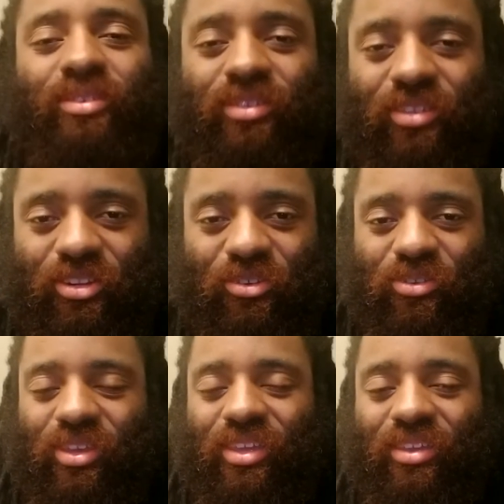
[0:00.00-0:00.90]
You
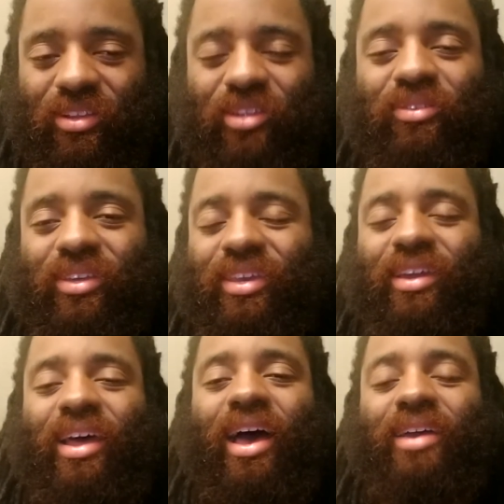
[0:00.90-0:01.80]
can literally get
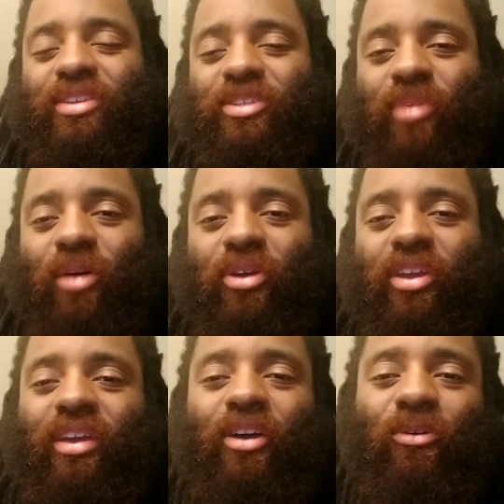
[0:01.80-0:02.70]
high just by
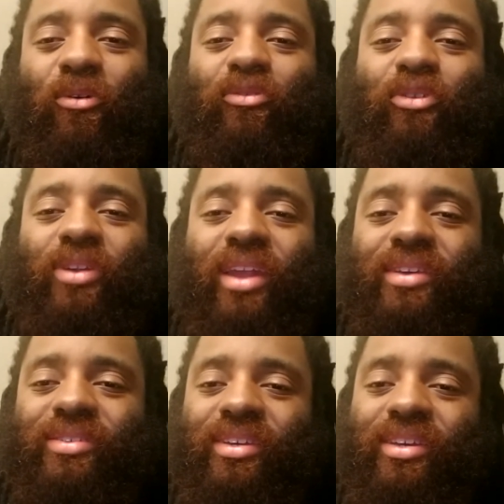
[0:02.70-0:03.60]
working out, going for a nice